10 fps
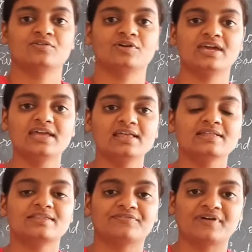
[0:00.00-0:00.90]

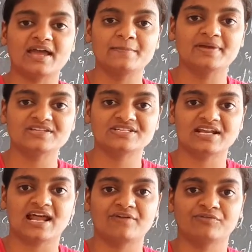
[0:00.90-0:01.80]
Okay, the 5 major
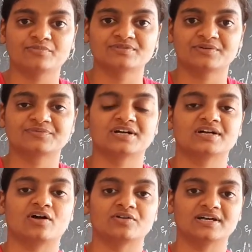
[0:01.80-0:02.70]
landforms of
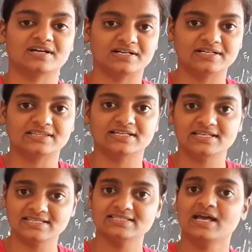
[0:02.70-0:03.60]
on the earth
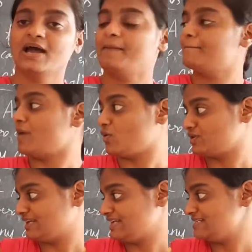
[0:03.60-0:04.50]
is
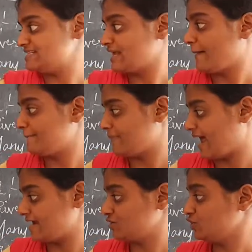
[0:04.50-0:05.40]
mountains,
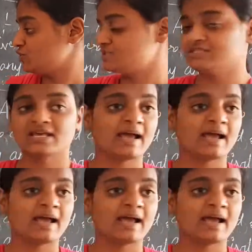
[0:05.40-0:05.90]
plateaus,